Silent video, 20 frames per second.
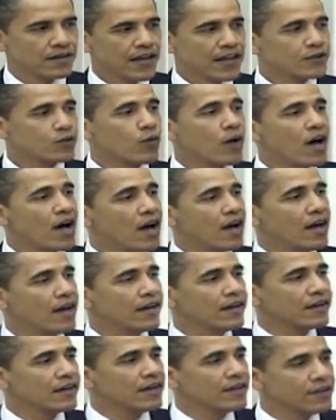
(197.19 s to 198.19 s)
That's
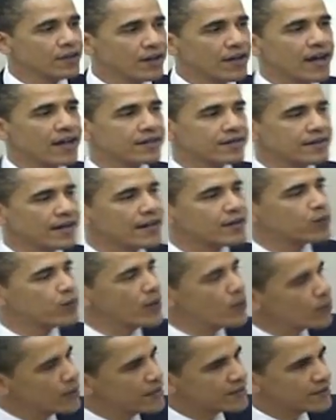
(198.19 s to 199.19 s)
why in the United States
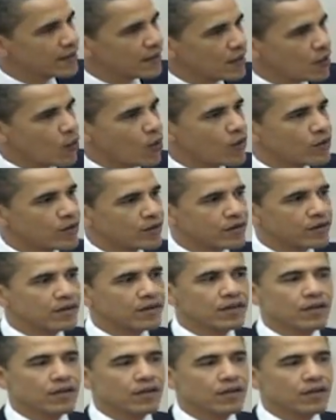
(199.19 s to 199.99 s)
we recently ordered